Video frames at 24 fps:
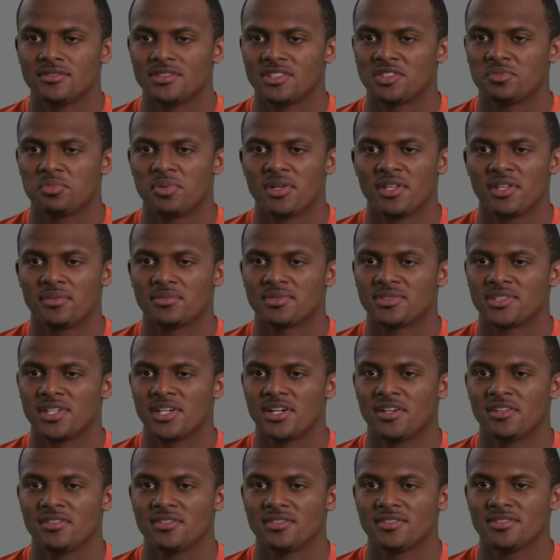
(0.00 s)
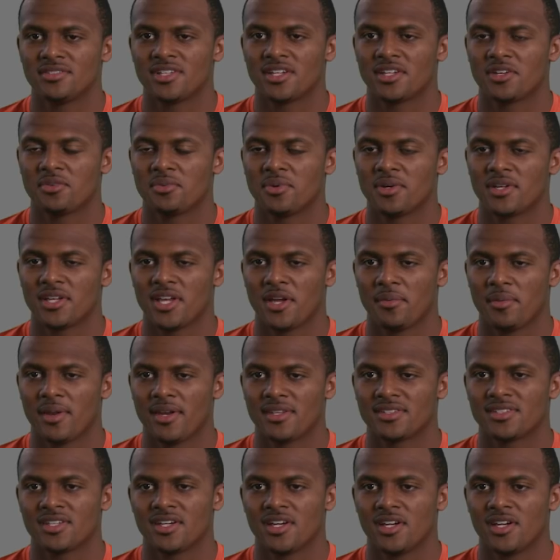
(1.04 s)
Just be themselves, taking one game at
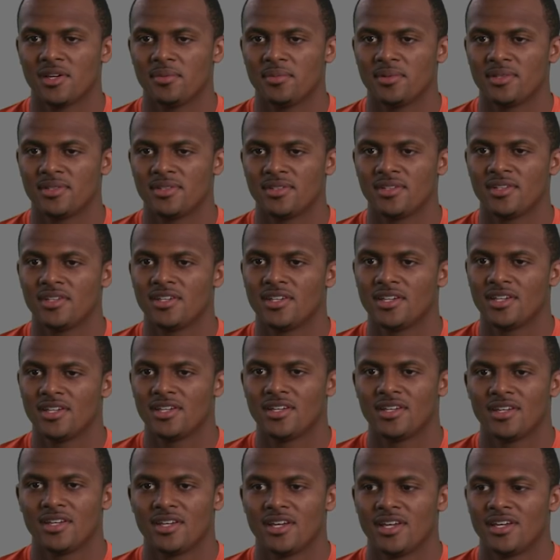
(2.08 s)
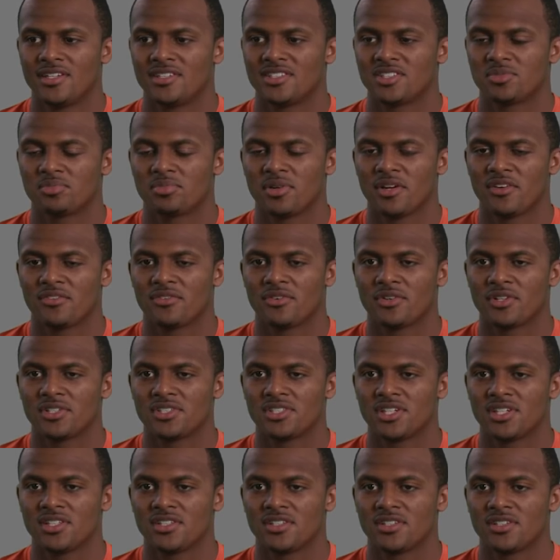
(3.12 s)
a time, and just play for
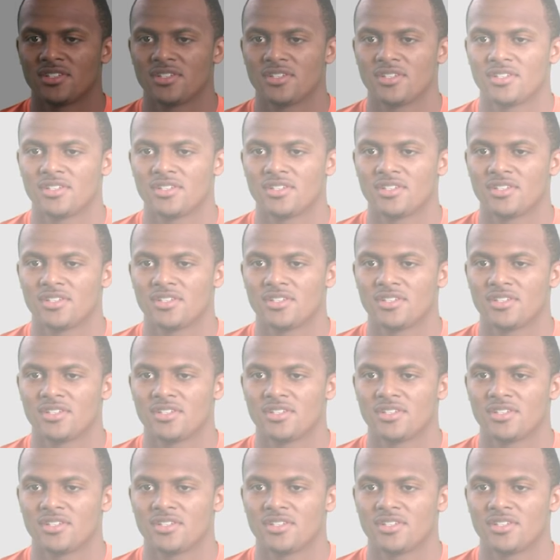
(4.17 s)
each other.